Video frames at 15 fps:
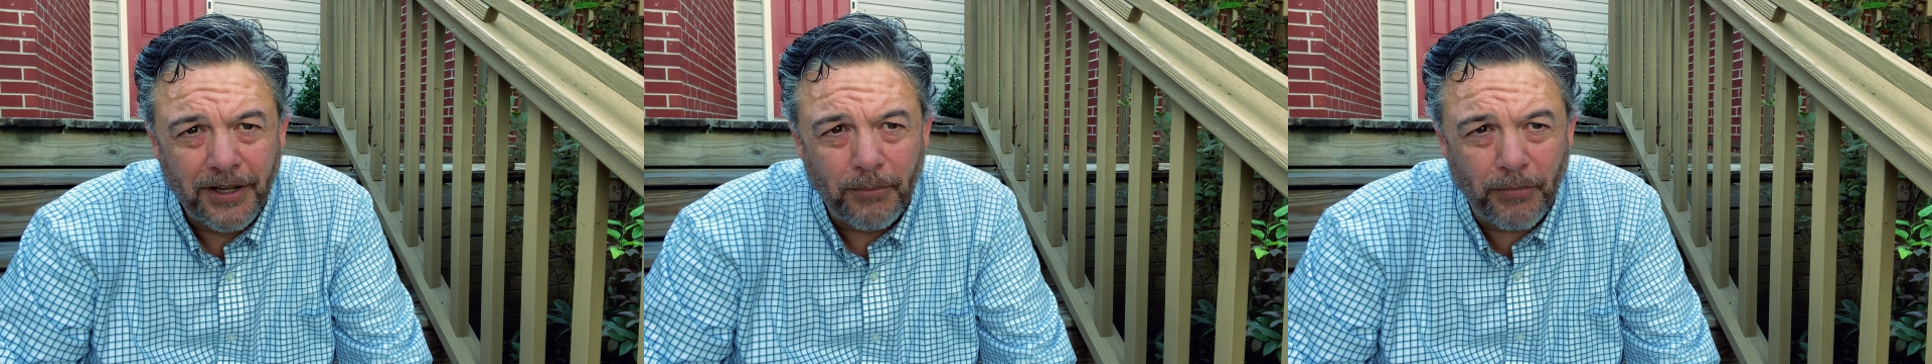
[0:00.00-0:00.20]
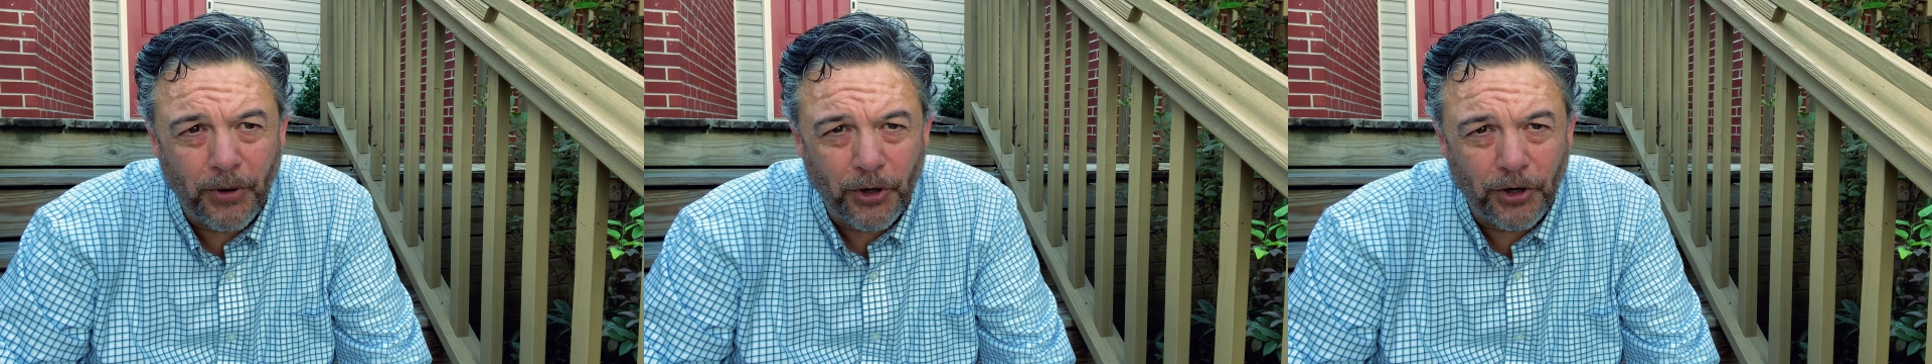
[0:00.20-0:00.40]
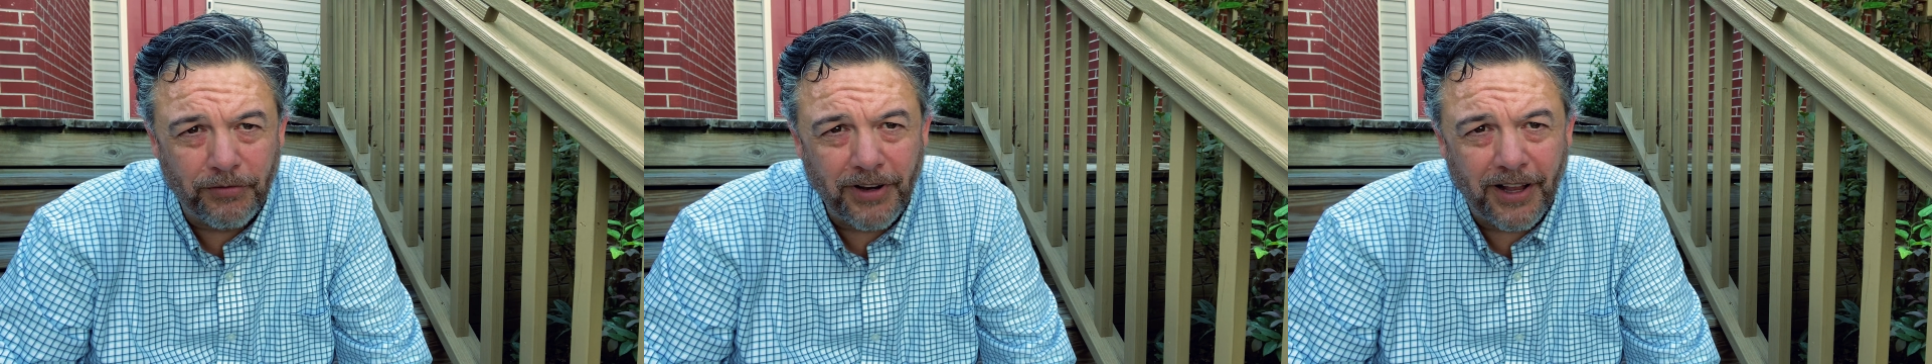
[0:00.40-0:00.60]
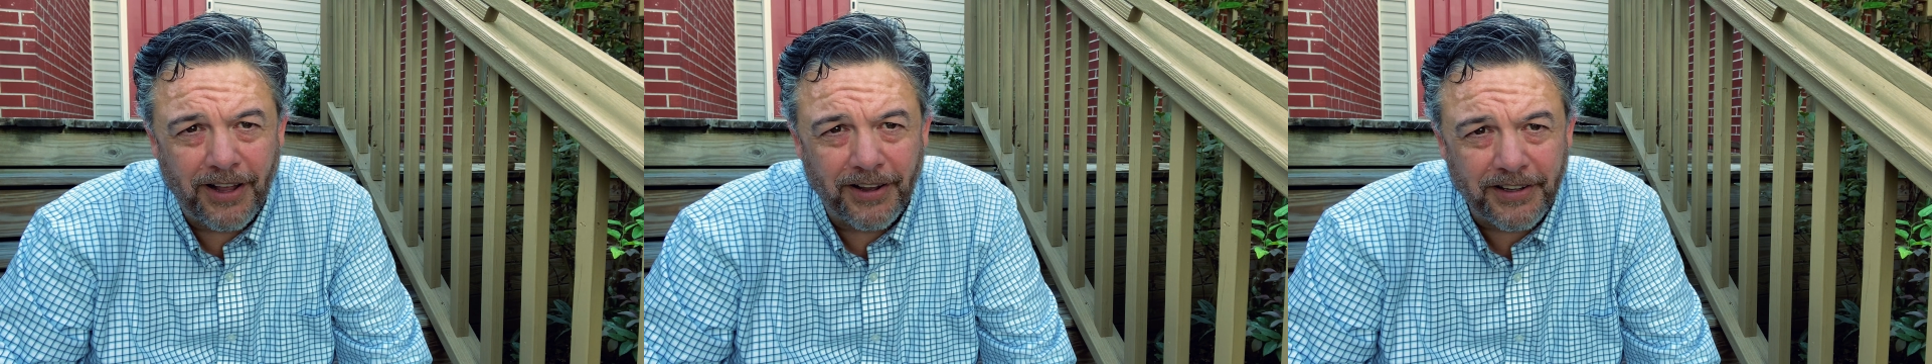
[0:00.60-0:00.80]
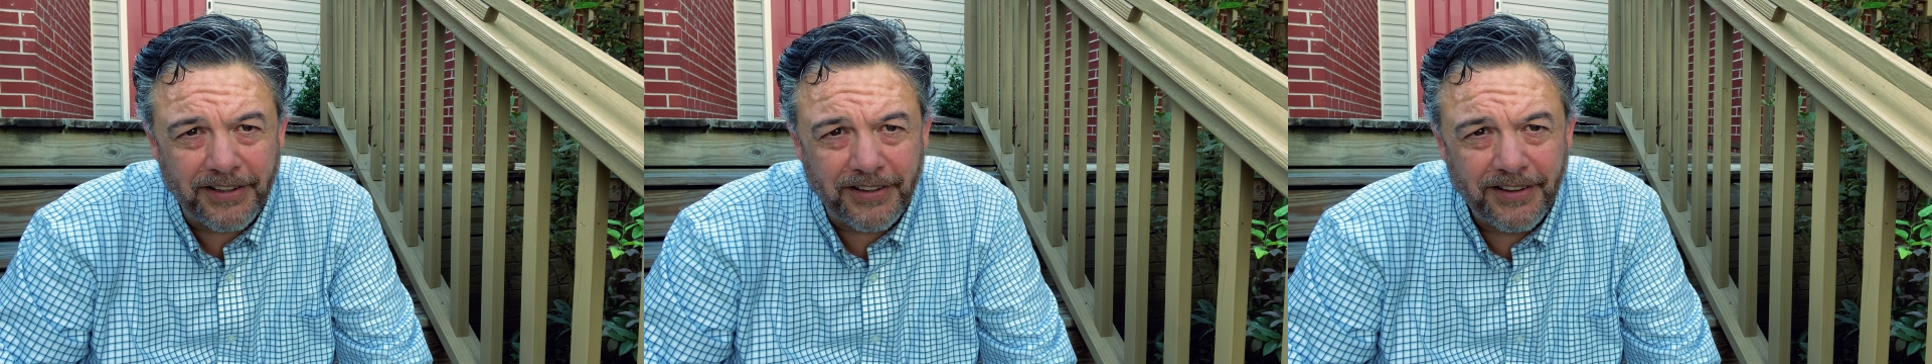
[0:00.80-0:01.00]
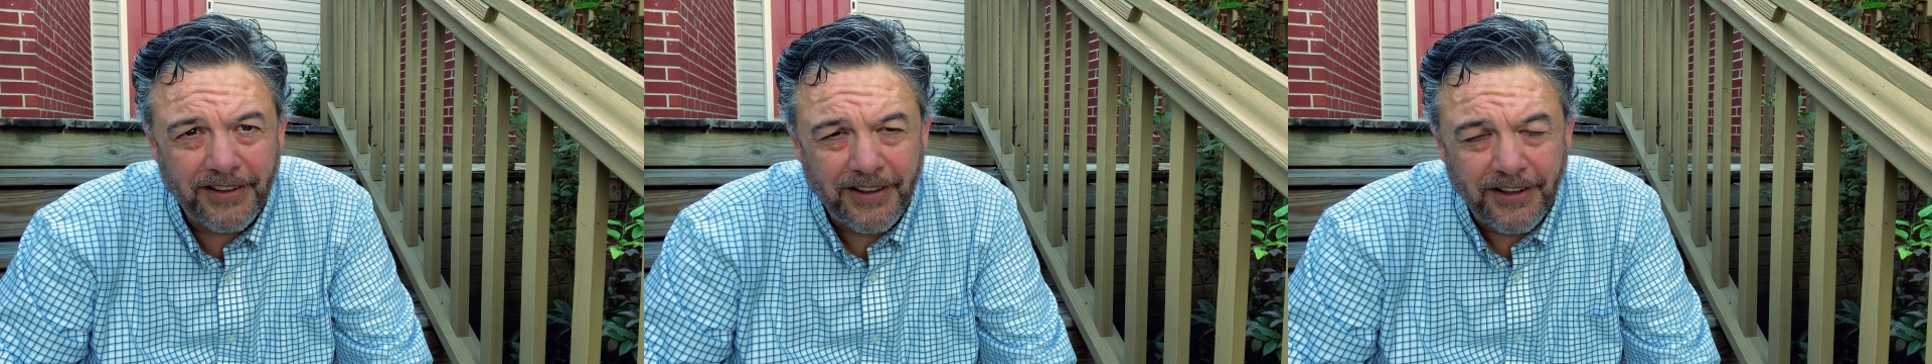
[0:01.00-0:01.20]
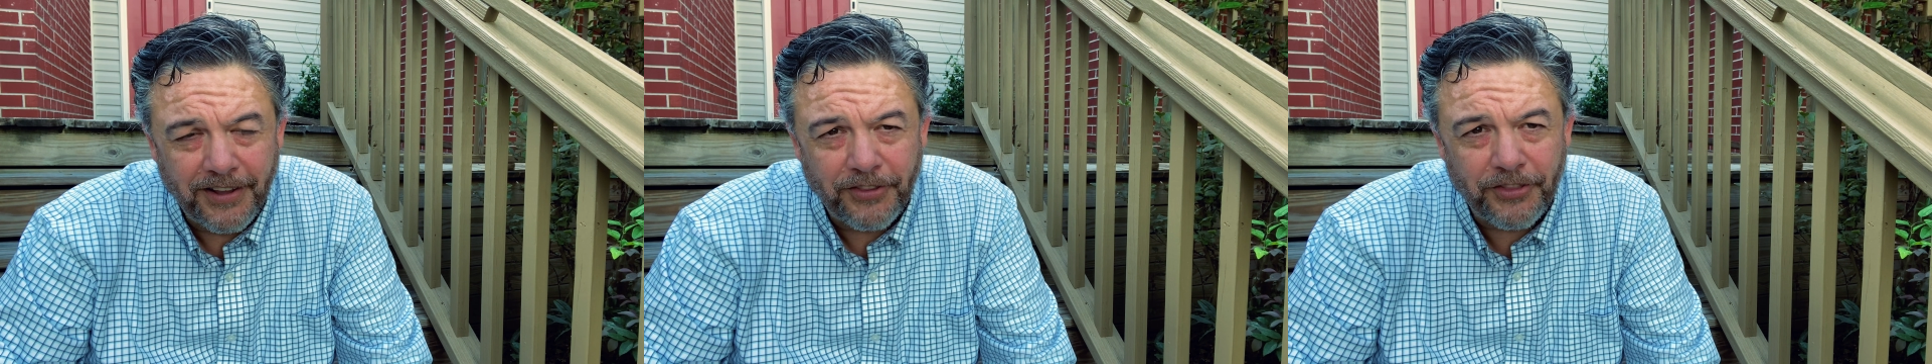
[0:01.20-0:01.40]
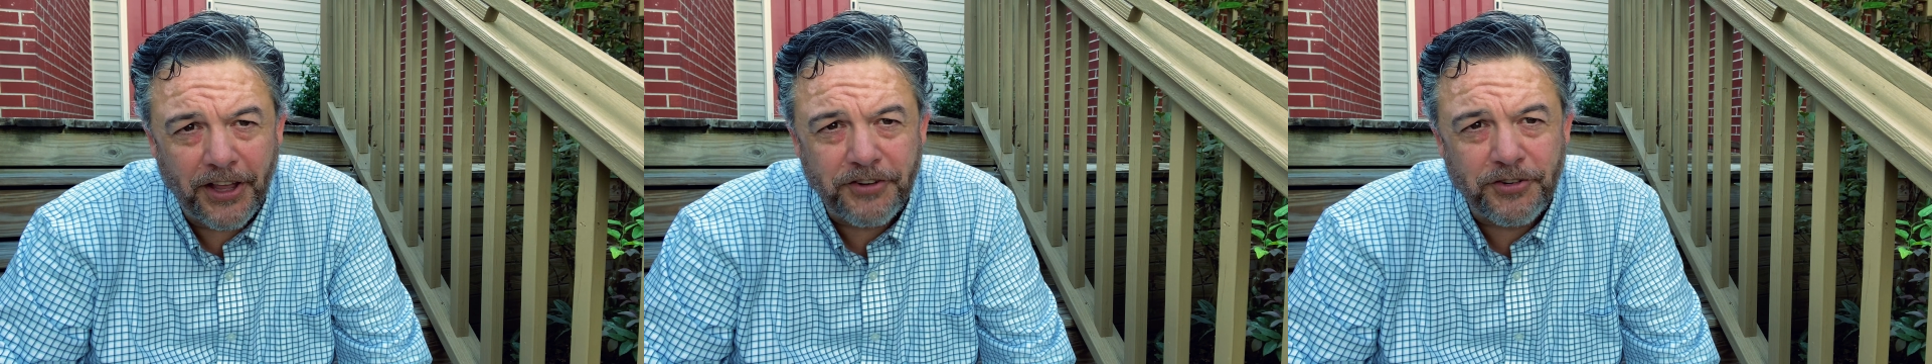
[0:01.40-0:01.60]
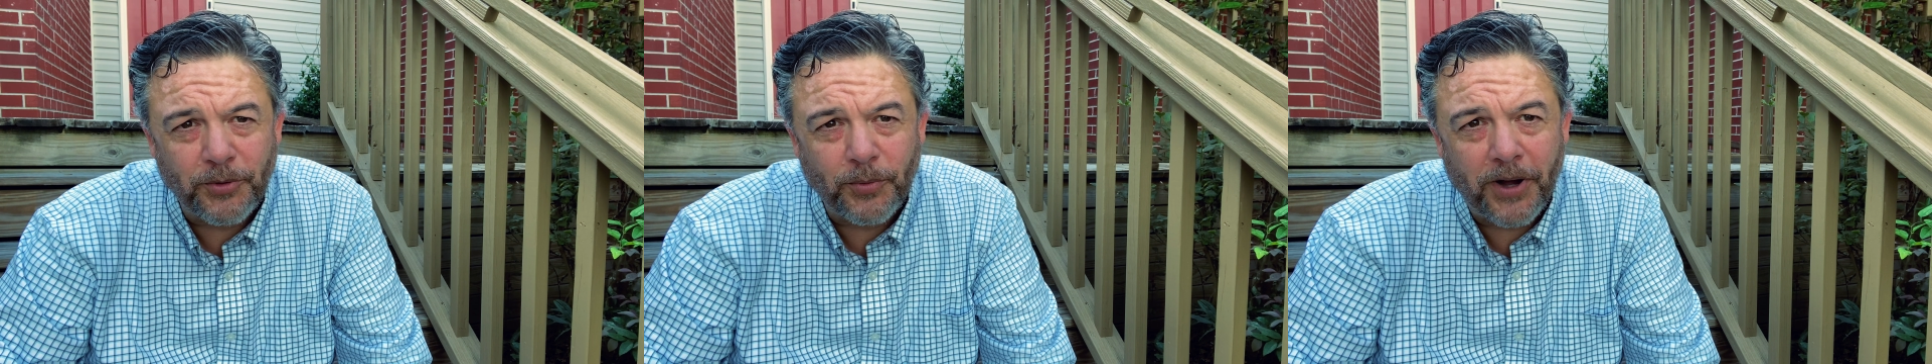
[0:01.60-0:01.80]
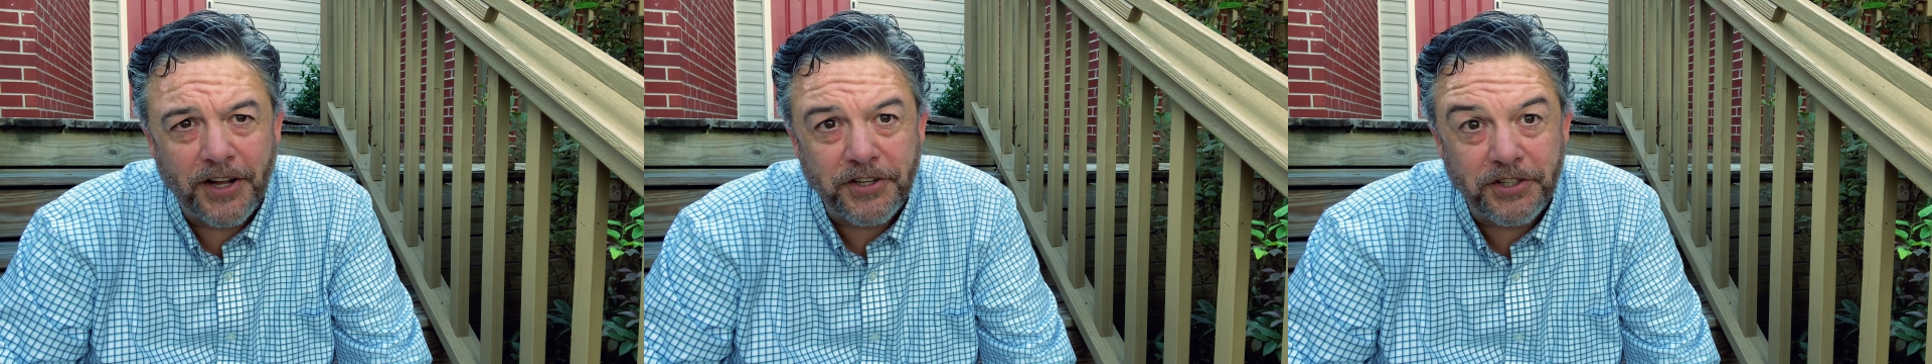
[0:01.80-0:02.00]
moto vlogging. Thanks for
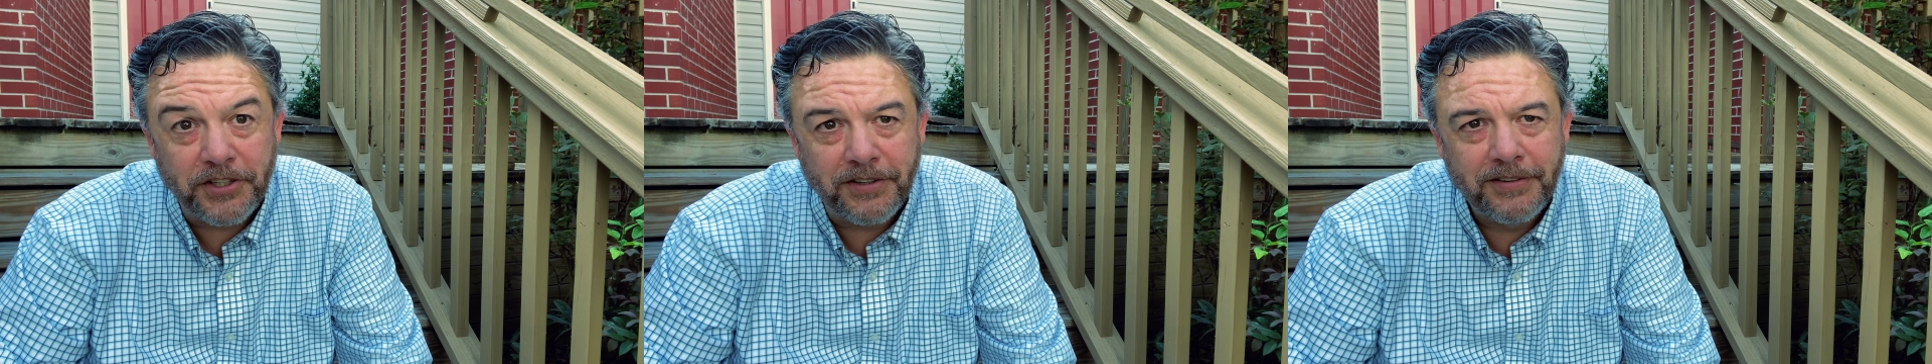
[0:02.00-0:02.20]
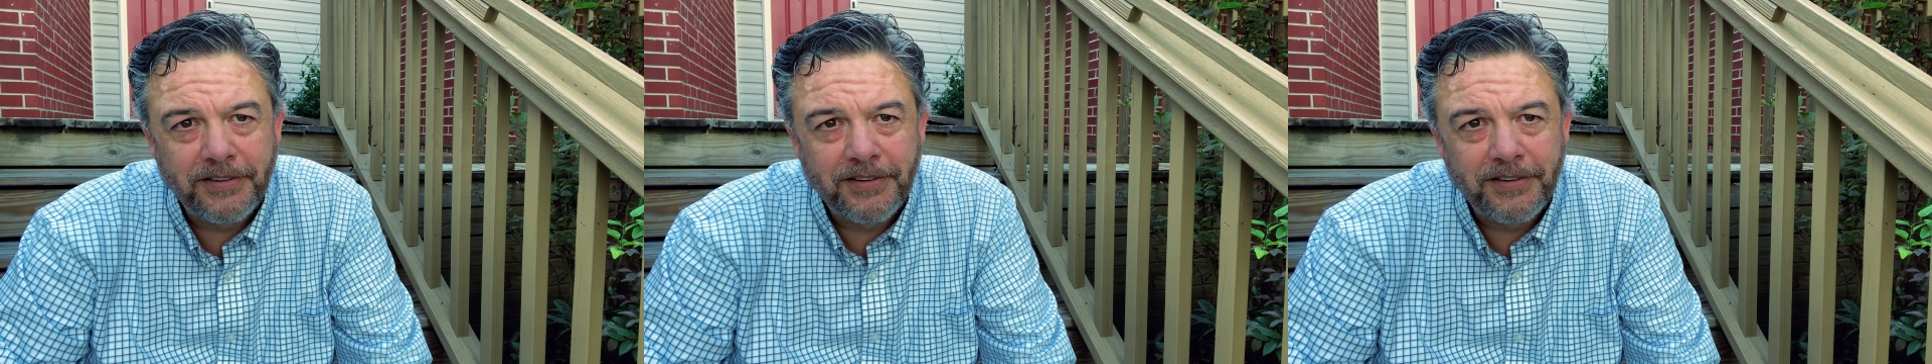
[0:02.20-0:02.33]
watching.